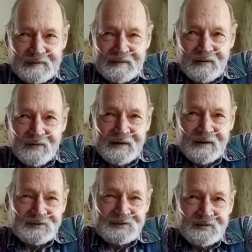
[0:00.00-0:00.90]
okay,
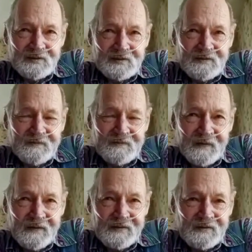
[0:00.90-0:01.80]
so your
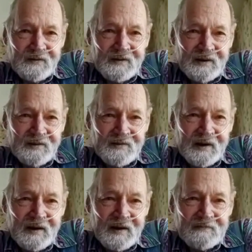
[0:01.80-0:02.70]
father, he either
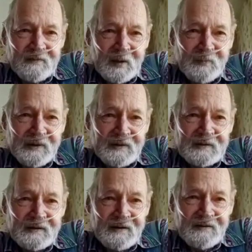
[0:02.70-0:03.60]
came from the
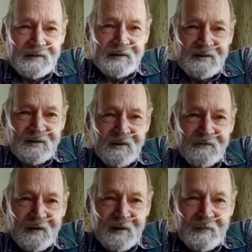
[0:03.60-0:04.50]
Pella area or
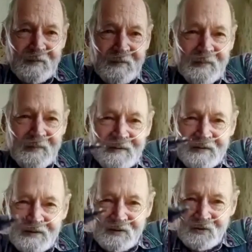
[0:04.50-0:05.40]
from the
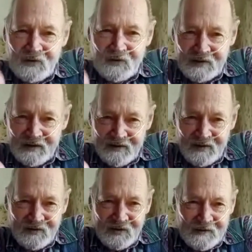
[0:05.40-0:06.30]
New Holland area,
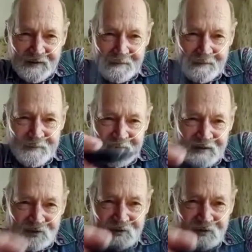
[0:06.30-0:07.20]
or the
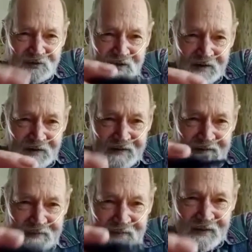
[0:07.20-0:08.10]
Sioux City
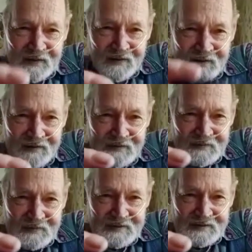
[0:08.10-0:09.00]
area,
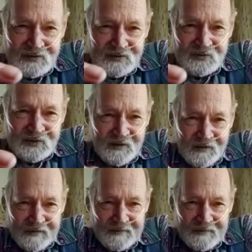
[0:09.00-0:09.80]
Sioux Center.